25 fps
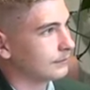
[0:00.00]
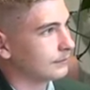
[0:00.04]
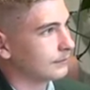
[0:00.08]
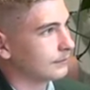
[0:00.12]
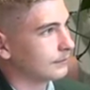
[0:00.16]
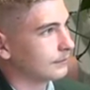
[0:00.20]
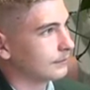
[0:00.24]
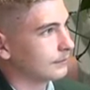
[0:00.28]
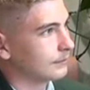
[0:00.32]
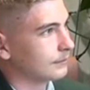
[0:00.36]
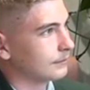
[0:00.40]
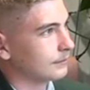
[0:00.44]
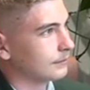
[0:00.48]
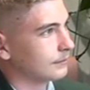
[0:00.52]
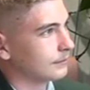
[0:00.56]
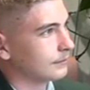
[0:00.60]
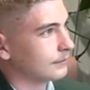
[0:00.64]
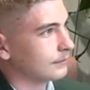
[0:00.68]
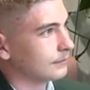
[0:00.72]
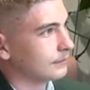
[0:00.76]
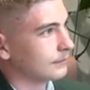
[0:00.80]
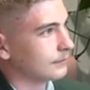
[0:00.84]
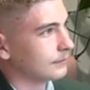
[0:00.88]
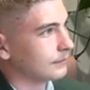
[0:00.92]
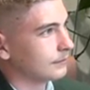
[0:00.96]

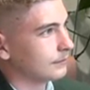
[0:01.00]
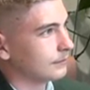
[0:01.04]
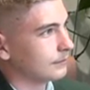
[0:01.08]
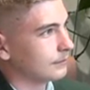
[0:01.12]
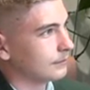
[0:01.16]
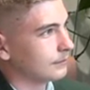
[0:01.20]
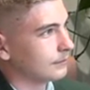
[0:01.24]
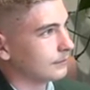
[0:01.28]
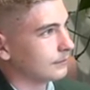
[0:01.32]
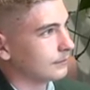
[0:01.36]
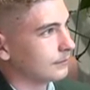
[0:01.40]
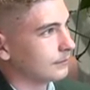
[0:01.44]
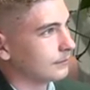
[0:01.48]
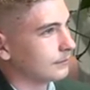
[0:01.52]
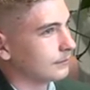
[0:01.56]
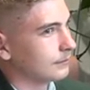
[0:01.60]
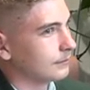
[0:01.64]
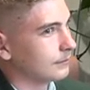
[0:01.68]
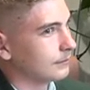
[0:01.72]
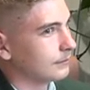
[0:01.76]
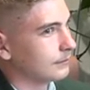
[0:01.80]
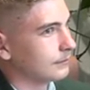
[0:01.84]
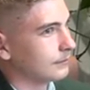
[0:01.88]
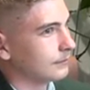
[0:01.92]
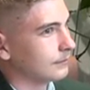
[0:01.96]

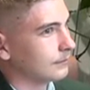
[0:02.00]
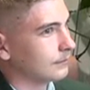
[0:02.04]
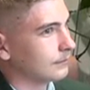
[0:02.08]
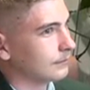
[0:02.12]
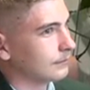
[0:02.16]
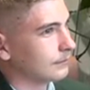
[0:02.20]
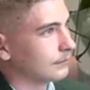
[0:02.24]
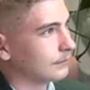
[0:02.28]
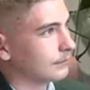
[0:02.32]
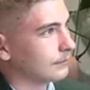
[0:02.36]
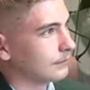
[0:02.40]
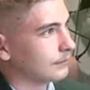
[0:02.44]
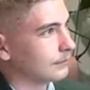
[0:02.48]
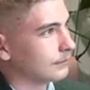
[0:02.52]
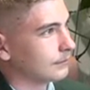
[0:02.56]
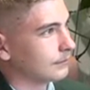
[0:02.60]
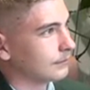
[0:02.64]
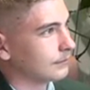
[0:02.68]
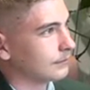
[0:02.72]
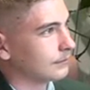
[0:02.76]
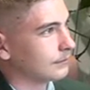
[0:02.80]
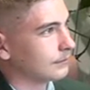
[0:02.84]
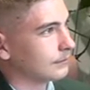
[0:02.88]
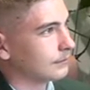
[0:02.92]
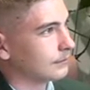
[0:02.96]

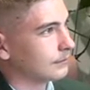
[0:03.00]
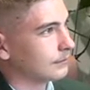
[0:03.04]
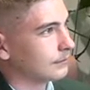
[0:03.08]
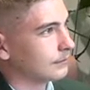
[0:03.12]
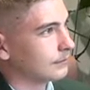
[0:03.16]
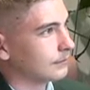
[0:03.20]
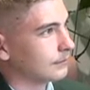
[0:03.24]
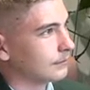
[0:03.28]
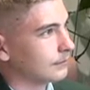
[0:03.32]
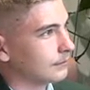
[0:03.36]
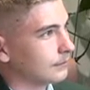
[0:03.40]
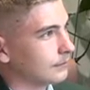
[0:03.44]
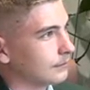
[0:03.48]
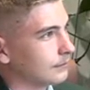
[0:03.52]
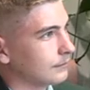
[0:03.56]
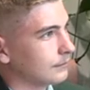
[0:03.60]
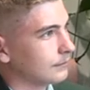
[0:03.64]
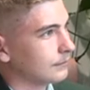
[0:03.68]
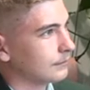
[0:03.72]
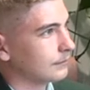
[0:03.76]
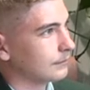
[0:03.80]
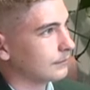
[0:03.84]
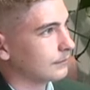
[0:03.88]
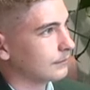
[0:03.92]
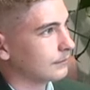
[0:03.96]

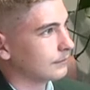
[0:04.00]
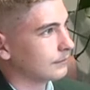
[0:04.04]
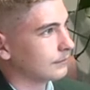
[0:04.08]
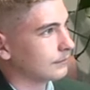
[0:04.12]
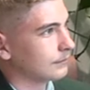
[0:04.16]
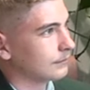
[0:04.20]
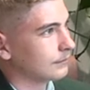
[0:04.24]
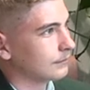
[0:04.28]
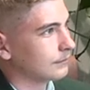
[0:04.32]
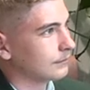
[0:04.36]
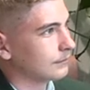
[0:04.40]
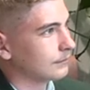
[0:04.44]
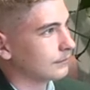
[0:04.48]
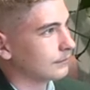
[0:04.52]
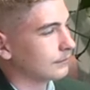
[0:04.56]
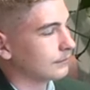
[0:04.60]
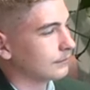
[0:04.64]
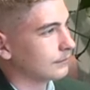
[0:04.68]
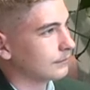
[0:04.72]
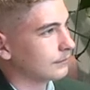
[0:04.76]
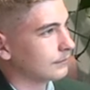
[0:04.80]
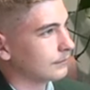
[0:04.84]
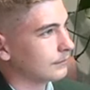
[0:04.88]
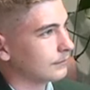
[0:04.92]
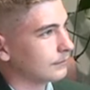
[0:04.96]

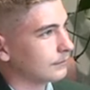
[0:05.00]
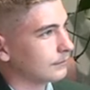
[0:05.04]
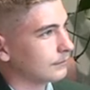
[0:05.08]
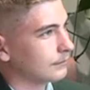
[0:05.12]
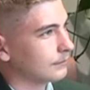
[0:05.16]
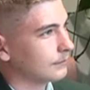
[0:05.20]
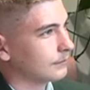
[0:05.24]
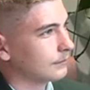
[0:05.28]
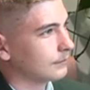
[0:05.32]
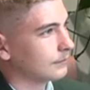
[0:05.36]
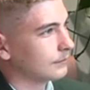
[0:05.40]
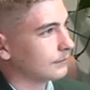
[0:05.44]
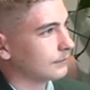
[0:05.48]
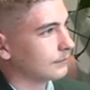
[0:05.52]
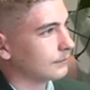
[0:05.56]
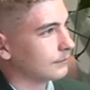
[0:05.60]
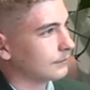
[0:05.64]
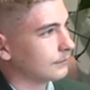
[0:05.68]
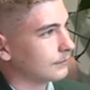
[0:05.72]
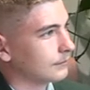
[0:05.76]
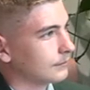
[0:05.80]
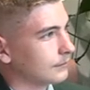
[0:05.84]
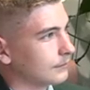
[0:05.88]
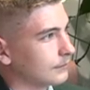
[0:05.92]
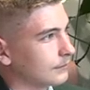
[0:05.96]

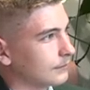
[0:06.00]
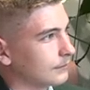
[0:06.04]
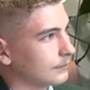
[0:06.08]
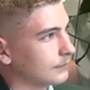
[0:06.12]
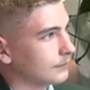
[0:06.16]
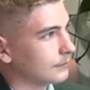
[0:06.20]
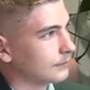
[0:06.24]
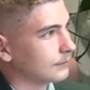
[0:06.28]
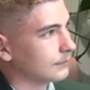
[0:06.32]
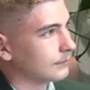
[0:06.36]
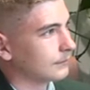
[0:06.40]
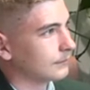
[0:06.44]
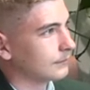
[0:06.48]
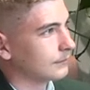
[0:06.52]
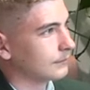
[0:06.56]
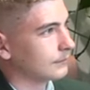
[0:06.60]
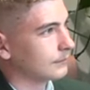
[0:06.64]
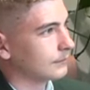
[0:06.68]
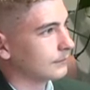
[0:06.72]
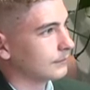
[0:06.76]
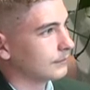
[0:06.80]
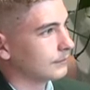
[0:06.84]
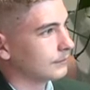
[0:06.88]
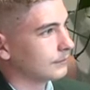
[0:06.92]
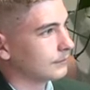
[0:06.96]

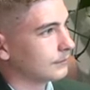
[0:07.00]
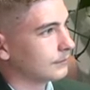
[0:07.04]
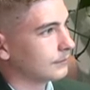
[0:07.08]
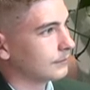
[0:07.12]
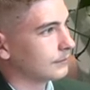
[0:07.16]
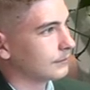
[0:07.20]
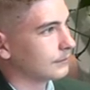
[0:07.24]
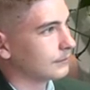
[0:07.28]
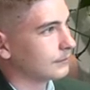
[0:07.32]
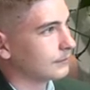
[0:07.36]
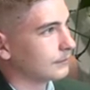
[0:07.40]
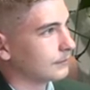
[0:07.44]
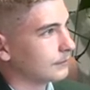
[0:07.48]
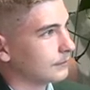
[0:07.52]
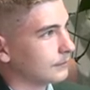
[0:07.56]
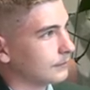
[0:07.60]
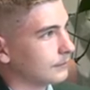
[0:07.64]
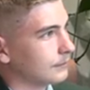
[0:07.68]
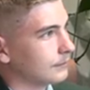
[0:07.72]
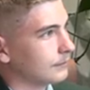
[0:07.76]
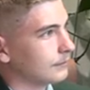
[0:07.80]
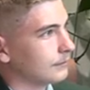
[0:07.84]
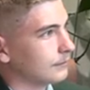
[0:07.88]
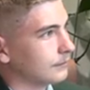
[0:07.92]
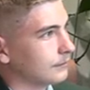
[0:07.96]
This person isn't speaking.